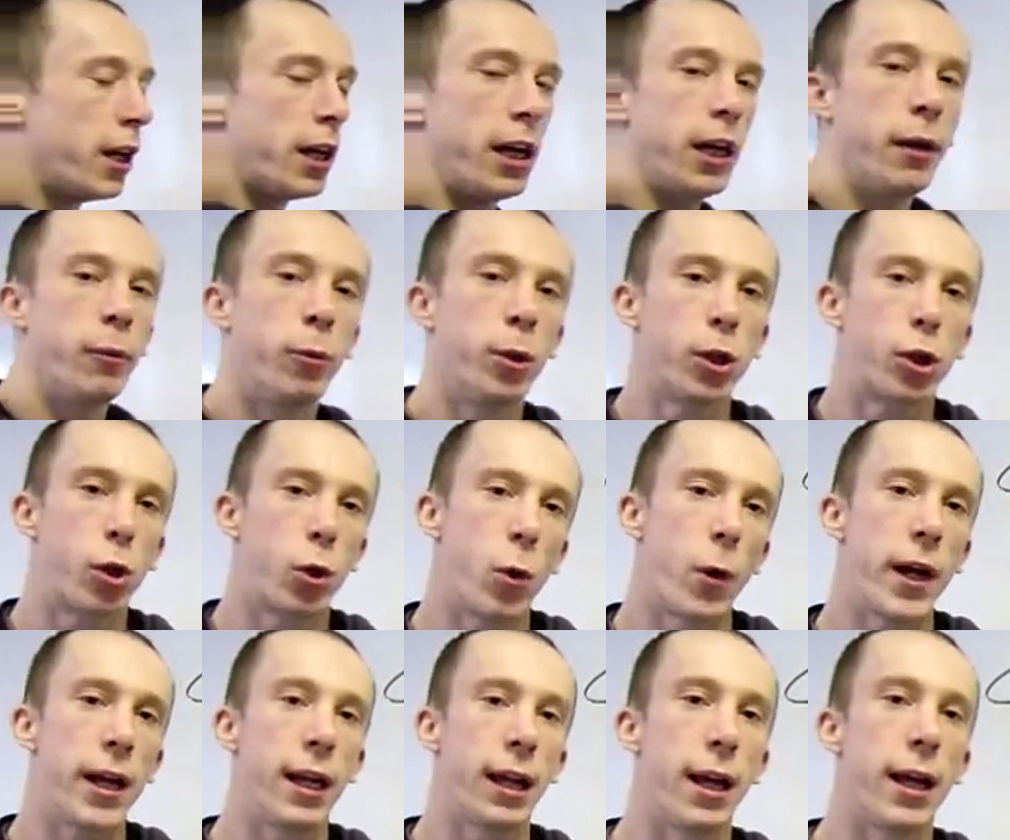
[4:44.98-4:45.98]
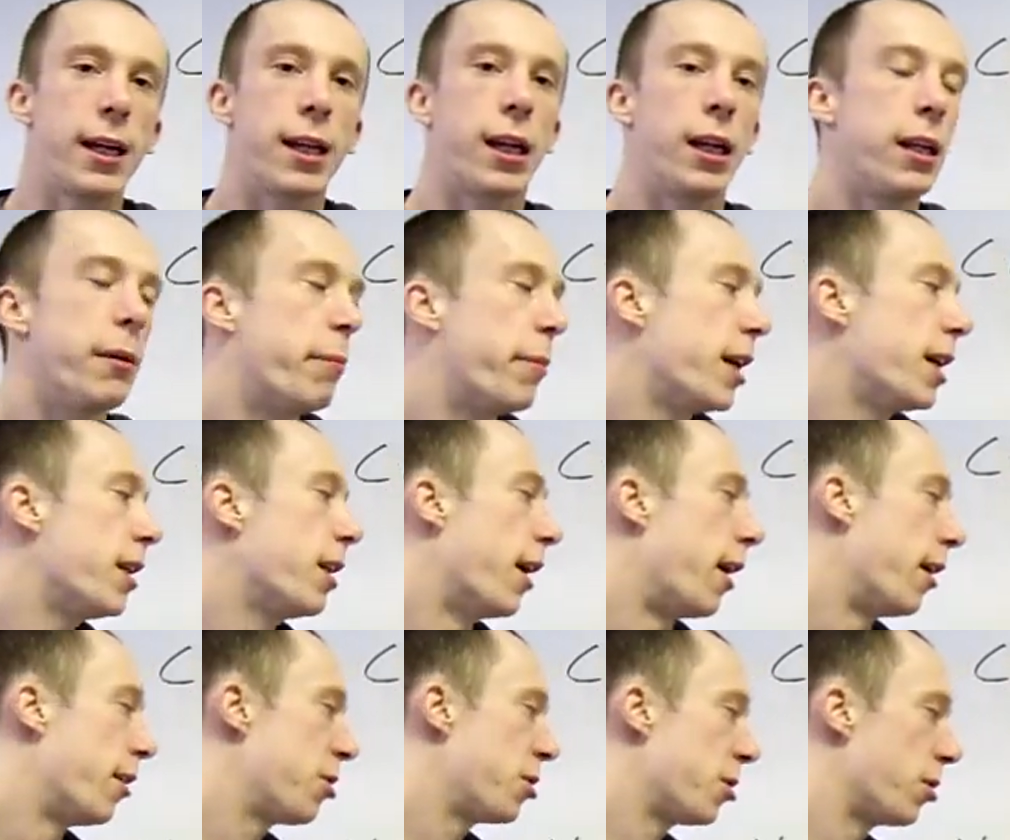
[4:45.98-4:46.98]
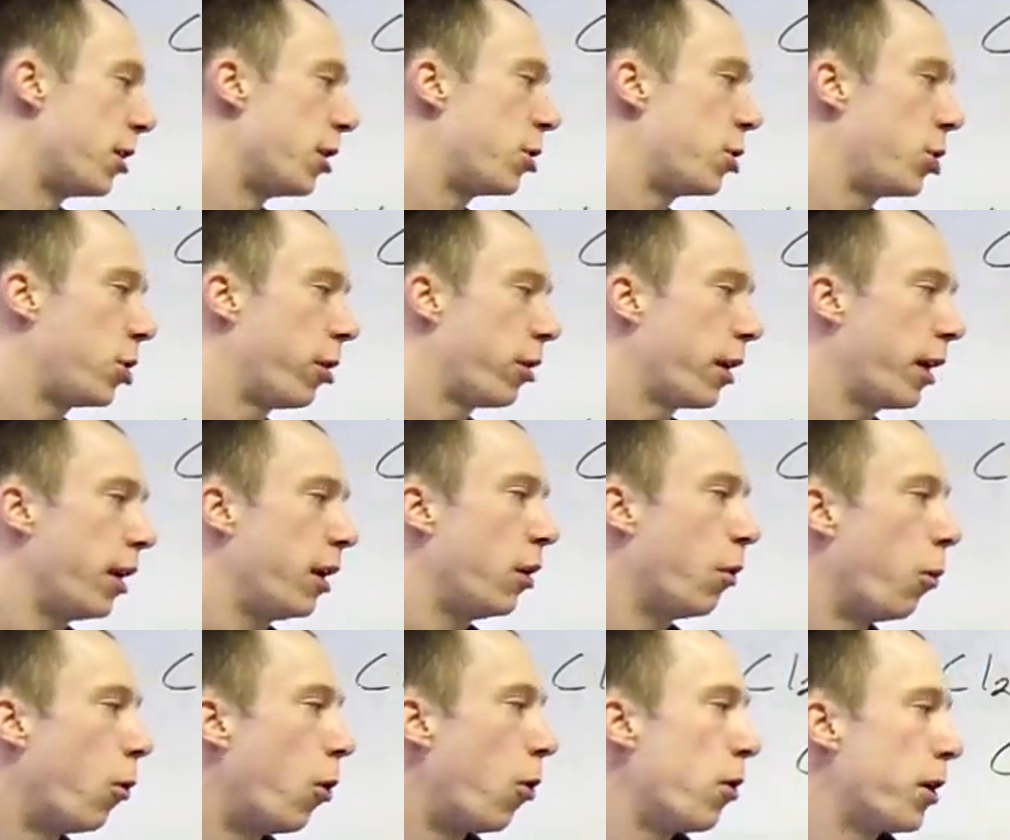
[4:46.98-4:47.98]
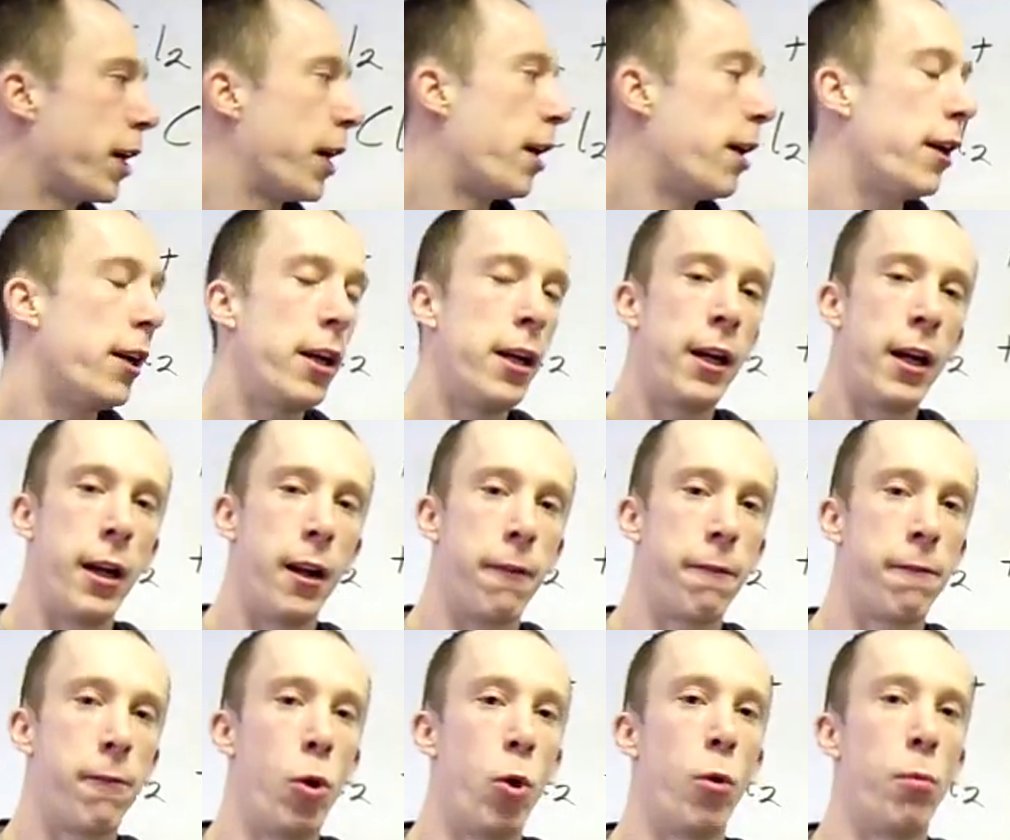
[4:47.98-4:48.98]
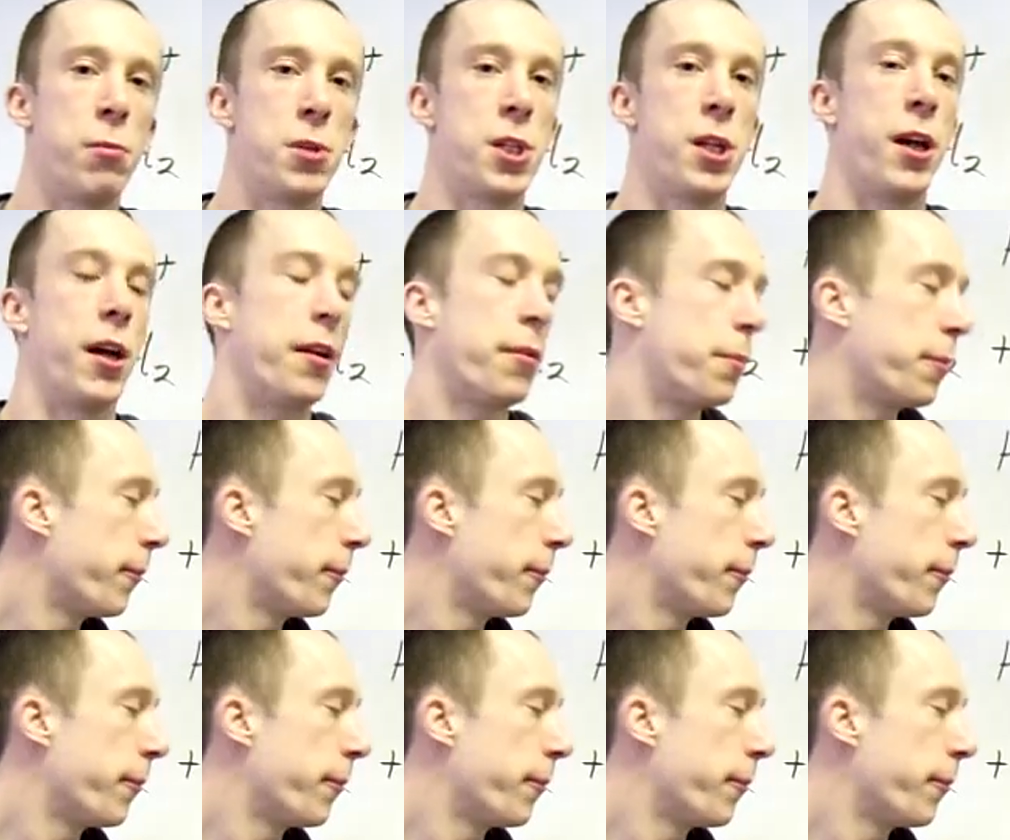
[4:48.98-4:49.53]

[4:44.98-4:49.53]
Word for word: it will quite likely be that. So you chuck it in the water and it forms that.